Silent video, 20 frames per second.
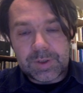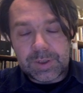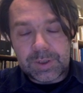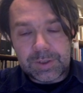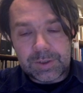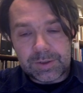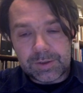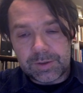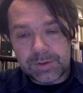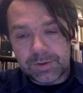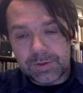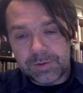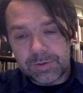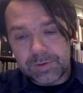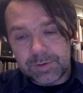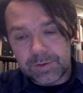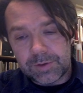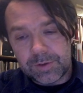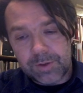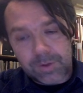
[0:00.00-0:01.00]

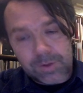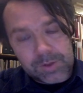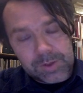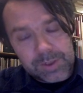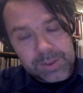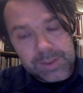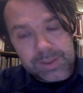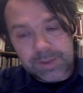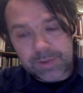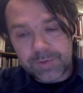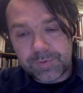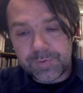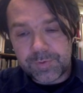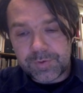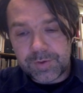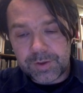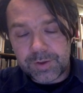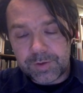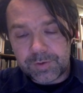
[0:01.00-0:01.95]
the long day of